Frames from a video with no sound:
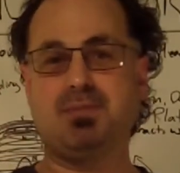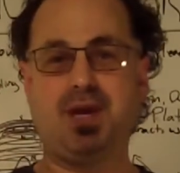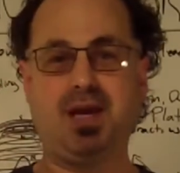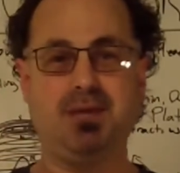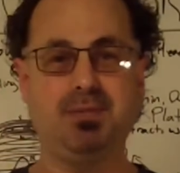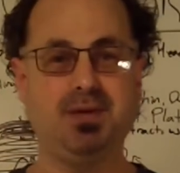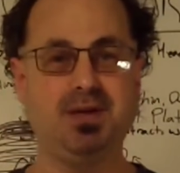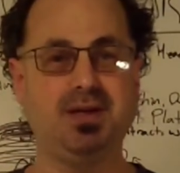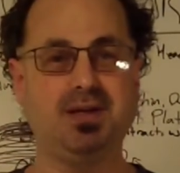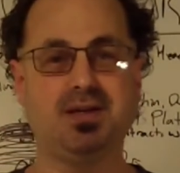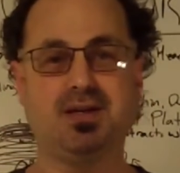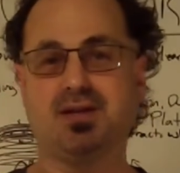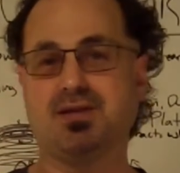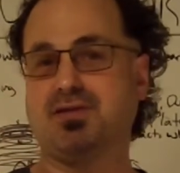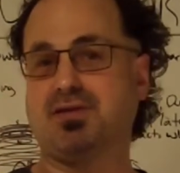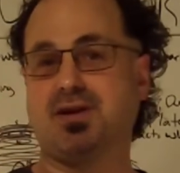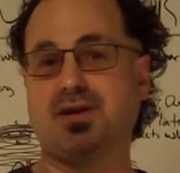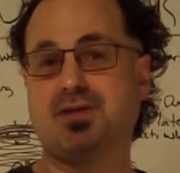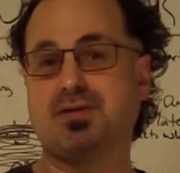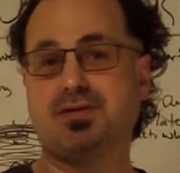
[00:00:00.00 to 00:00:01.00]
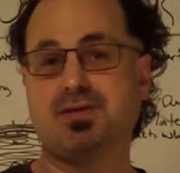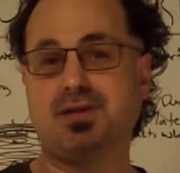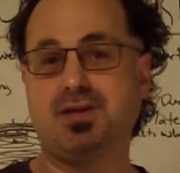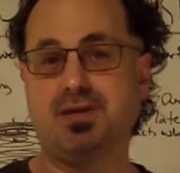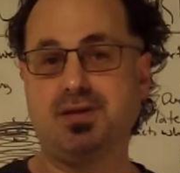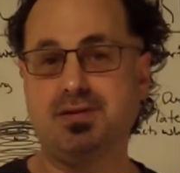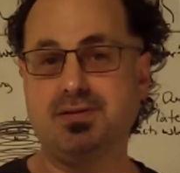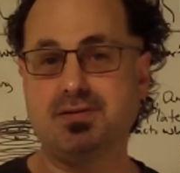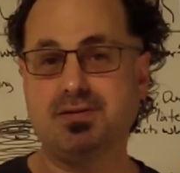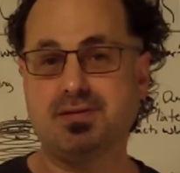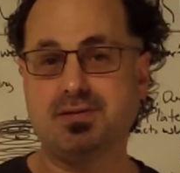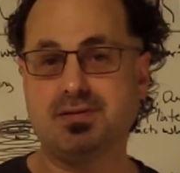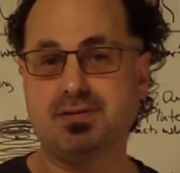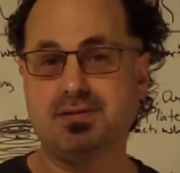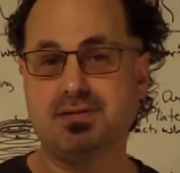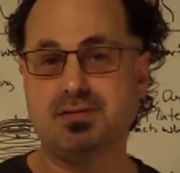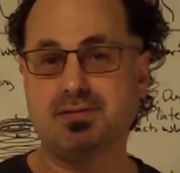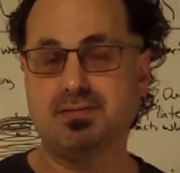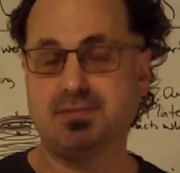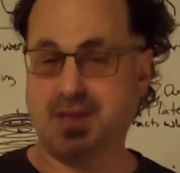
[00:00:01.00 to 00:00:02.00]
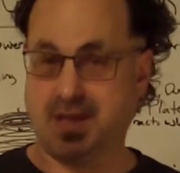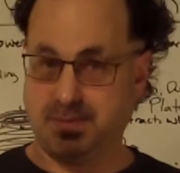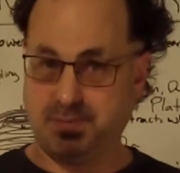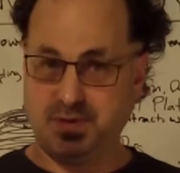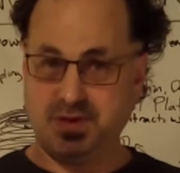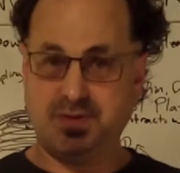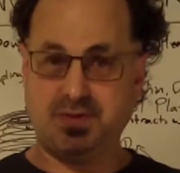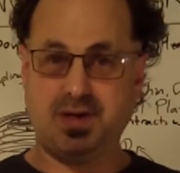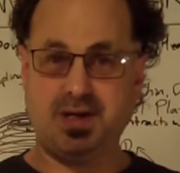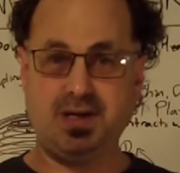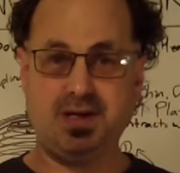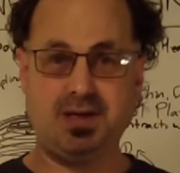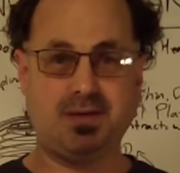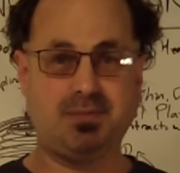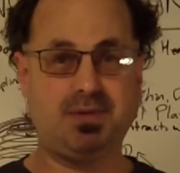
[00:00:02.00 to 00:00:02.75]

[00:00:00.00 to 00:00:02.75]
maybe another 100 years, that'd be great.